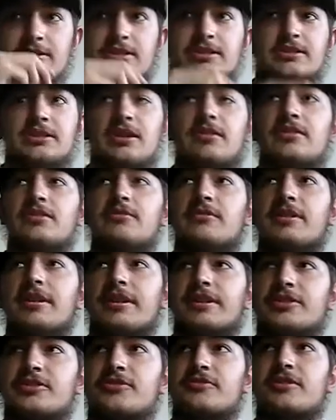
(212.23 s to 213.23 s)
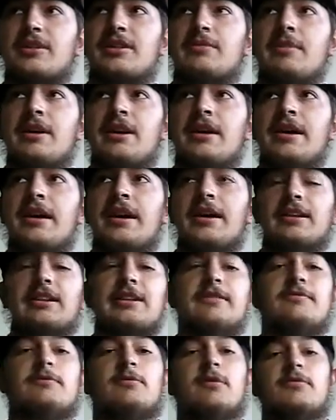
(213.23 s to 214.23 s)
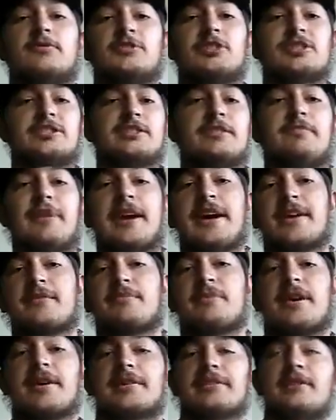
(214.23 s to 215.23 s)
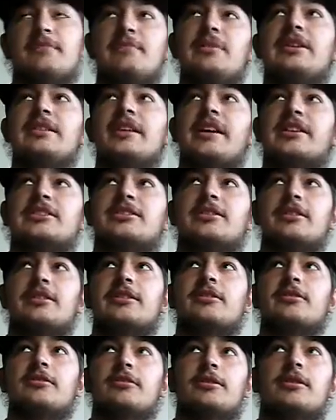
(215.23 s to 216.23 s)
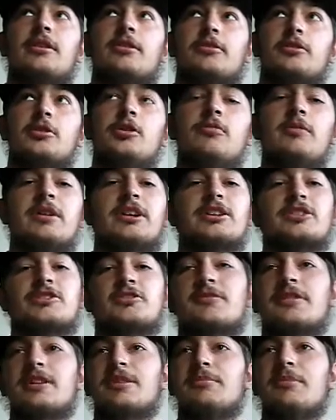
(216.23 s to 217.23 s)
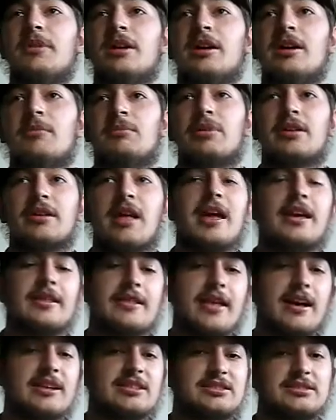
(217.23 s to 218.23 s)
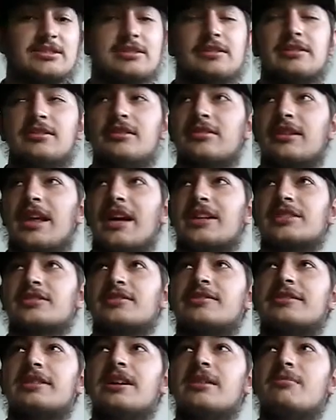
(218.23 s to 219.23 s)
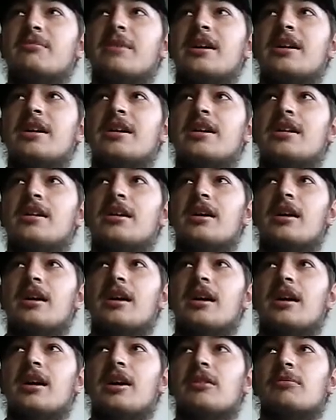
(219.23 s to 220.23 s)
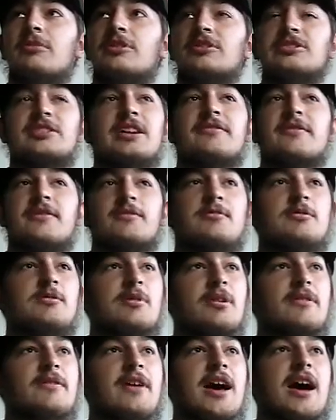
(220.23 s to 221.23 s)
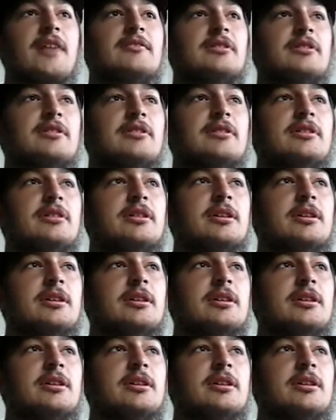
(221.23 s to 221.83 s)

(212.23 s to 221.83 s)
just go to an extreme and live with just a backpack. To me, that's a little, too extreme. But hey, that's on them. There's nothing wrong with having,